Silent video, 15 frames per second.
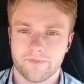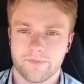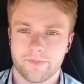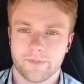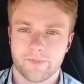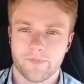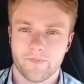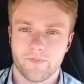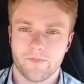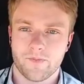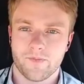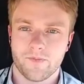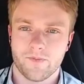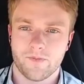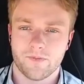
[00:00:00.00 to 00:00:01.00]

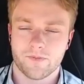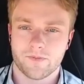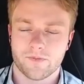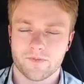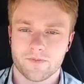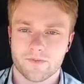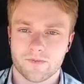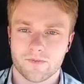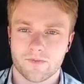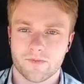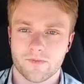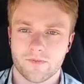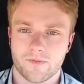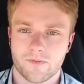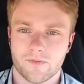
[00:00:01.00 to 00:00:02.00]

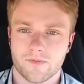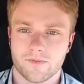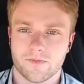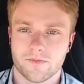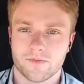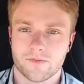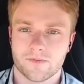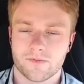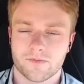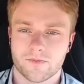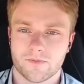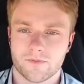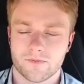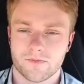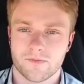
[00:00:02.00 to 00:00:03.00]

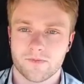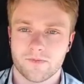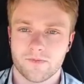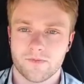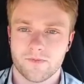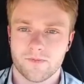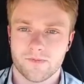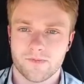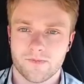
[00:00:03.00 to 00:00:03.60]
(silent)